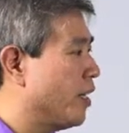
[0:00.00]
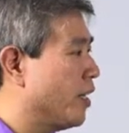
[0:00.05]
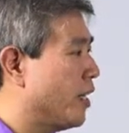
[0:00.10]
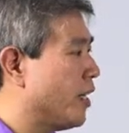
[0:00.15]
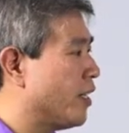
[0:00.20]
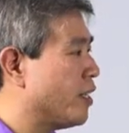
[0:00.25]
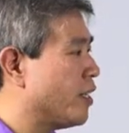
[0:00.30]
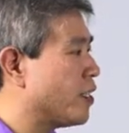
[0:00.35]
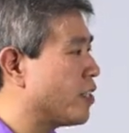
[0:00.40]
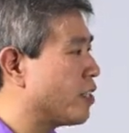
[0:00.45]

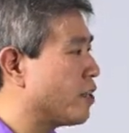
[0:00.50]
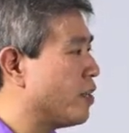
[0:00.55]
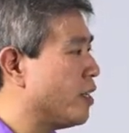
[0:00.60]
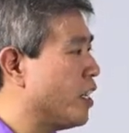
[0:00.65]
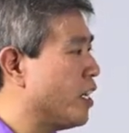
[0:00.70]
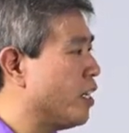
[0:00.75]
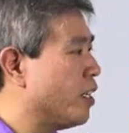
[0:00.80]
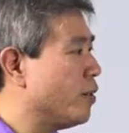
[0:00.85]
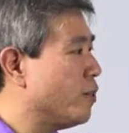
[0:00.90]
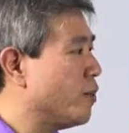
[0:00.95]
In this
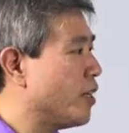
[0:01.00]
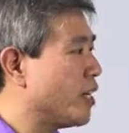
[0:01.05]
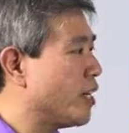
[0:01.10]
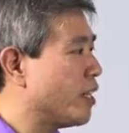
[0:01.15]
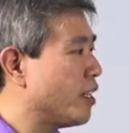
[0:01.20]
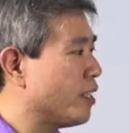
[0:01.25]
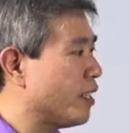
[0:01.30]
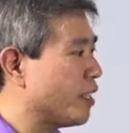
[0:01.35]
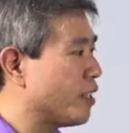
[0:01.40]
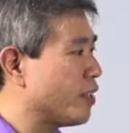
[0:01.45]
screen, we
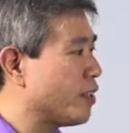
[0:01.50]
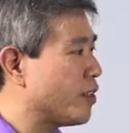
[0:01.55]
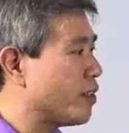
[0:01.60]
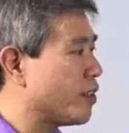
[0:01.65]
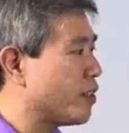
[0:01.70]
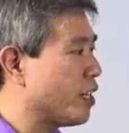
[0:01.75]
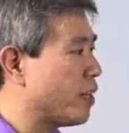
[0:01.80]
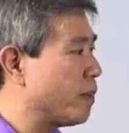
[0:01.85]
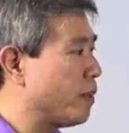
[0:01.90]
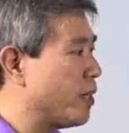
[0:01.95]
can click on
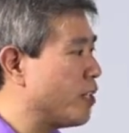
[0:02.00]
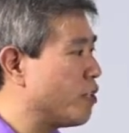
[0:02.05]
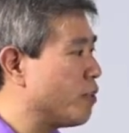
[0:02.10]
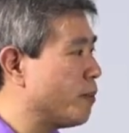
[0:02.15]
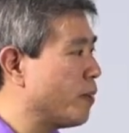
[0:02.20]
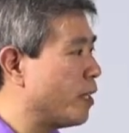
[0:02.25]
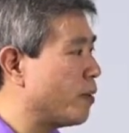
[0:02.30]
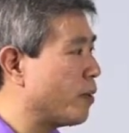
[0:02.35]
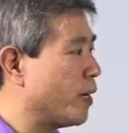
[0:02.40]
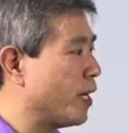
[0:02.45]
start
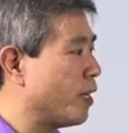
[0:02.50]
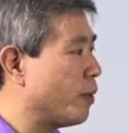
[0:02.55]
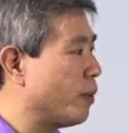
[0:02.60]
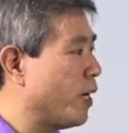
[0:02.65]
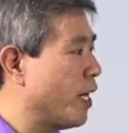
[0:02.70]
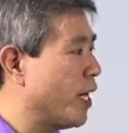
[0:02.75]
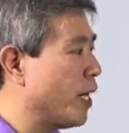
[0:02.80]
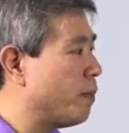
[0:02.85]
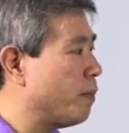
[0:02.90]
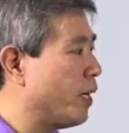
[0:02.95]
measurement right
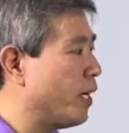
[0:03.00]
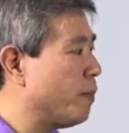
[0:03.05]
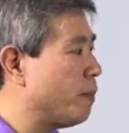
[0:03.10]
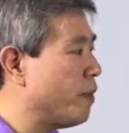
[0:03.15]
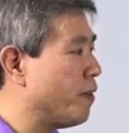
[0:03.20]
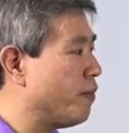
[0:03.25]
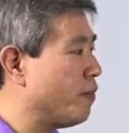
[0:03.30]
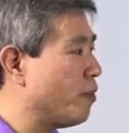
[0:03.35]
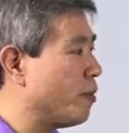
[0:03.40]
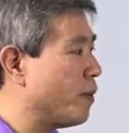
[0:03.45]
away, but
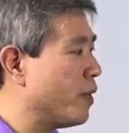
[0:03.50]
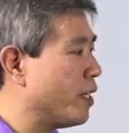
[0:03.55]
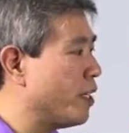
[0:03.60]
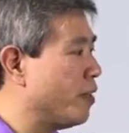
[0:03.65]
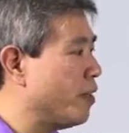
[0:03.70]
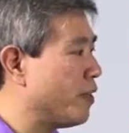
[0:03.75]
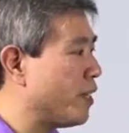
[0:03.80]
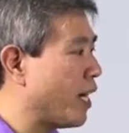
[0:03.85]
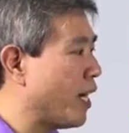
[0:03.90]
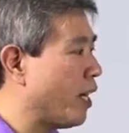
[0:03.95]
before we
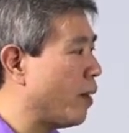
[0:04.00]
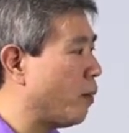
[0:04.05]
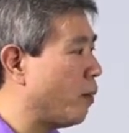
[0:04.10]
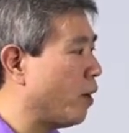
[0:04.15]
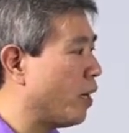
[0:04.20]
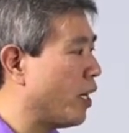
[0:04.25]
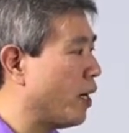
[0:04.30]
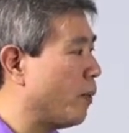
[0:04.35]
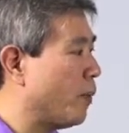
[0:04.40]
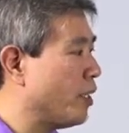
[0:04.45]
do that,
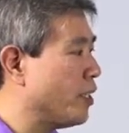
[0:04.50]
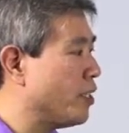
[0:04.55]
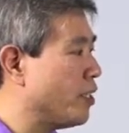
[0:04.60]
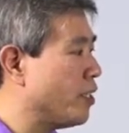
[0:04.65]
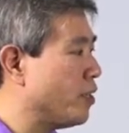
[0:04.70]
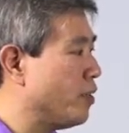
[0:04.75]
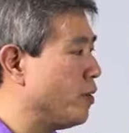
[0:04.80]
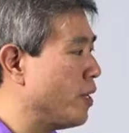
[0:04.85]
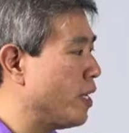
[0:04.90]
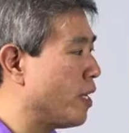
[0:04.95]
what I want to
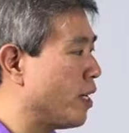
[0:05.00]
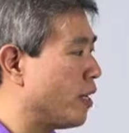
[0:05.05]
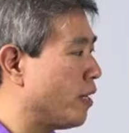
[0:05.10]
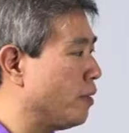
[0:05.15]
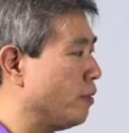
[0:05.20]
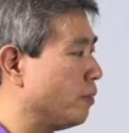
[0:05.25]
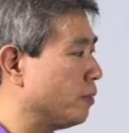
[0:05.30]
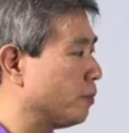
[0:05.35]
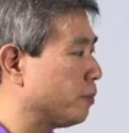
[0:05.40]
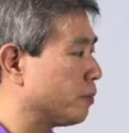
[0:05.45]
do here